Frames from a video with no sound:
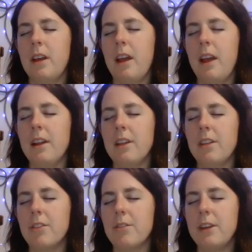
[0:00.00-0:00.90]
And
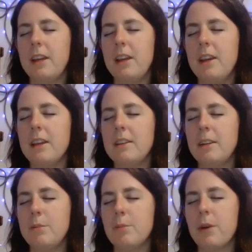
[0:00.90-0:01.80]
3, a
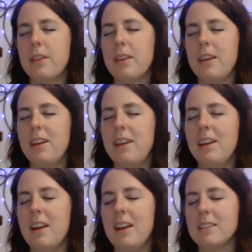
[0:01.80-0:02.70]
deep breath in
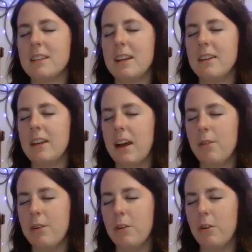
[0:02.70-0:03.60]
and exhale
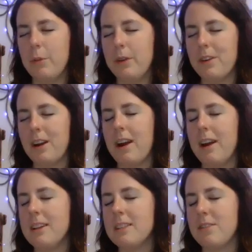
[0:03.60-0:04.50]
out and open your
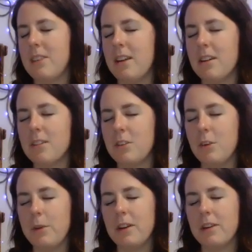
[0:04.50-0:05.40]
eyes if they aren't
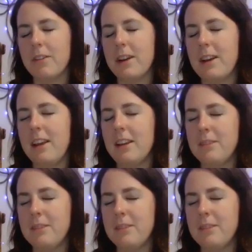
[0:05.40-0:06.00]
open already.